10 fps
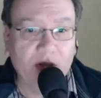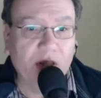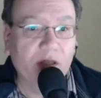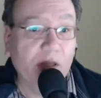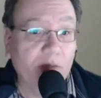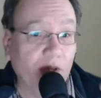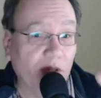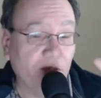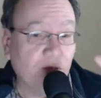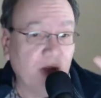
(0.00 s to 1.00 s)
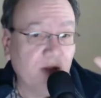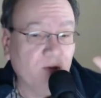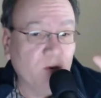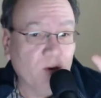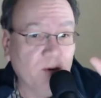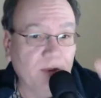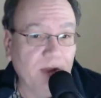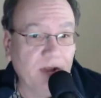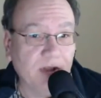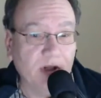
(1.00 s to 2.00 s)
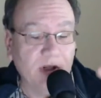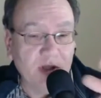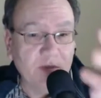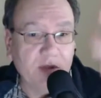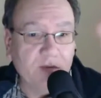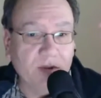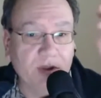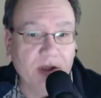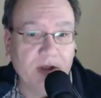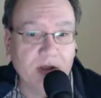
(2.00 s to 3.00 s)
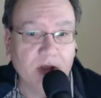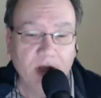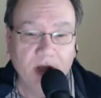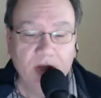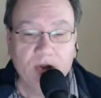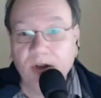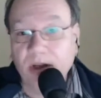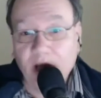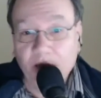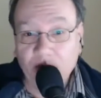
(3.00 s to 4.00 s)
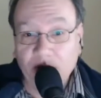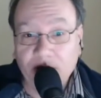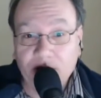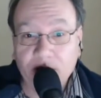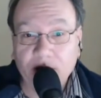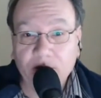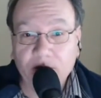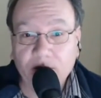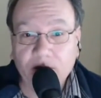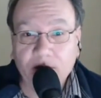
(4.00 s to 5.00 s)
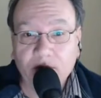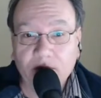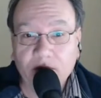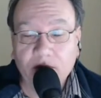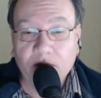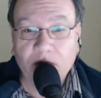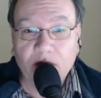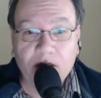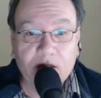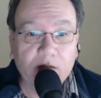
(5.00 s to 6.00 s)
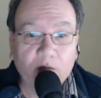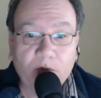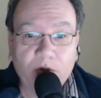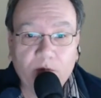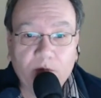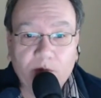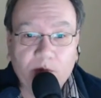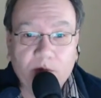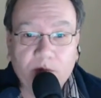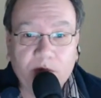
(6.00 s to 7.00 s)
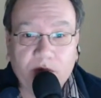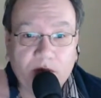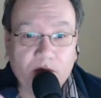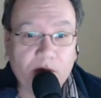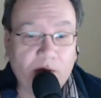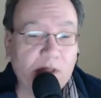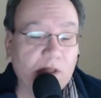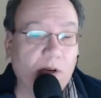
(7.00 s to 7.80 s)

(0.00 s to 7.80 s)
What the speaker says: and set up another space for this and another space for this. So you could have one desktop and you just go to the right screen.